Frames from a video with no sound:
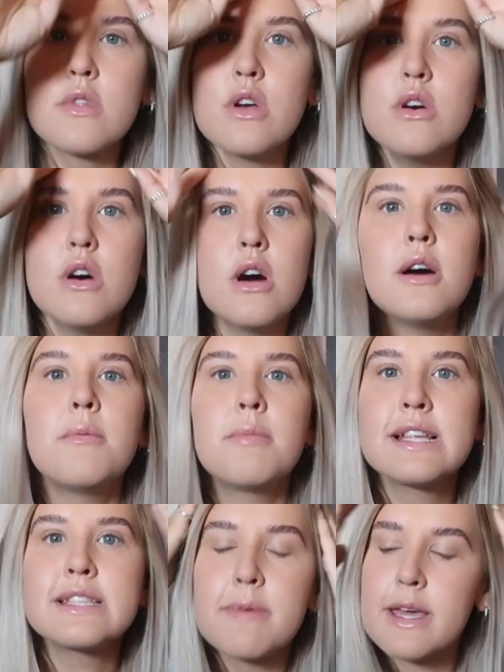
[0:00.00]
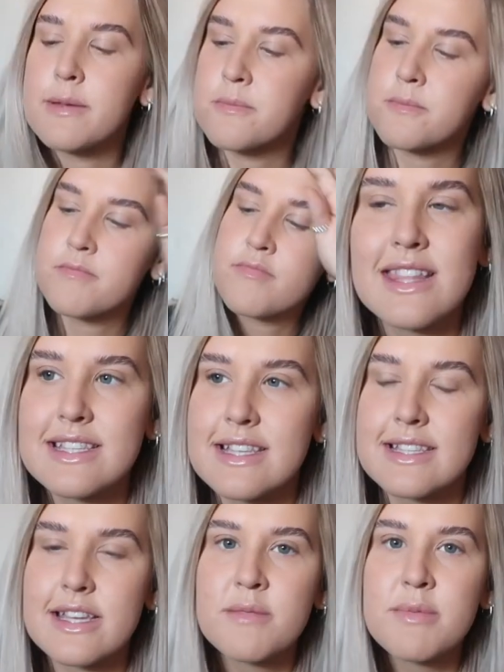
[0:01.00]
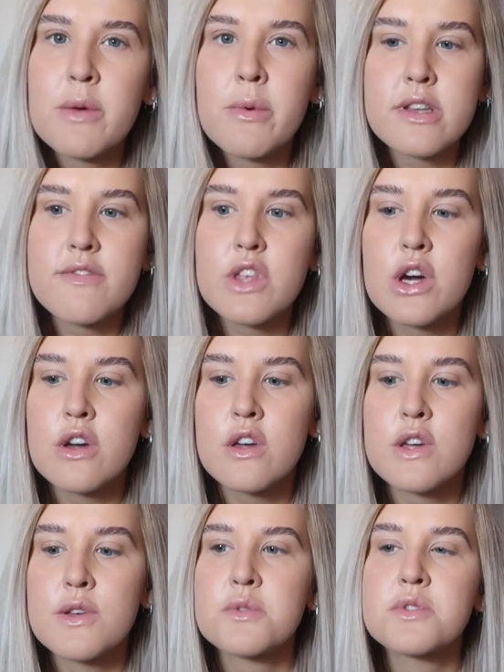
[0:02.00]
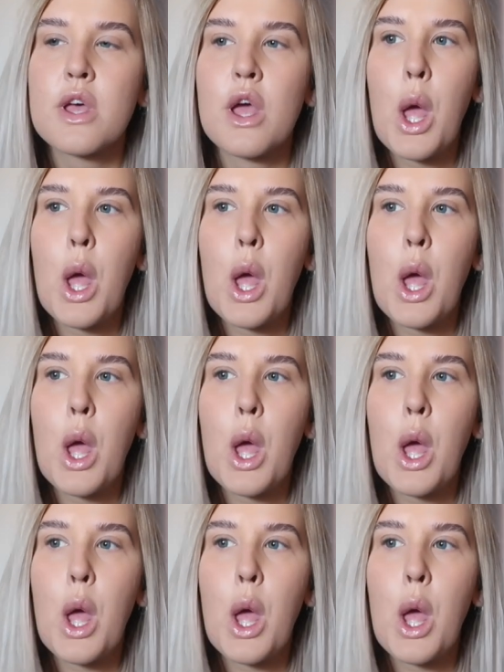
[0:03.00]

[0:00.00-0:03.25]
Oh, bless me. This is gonna be one of those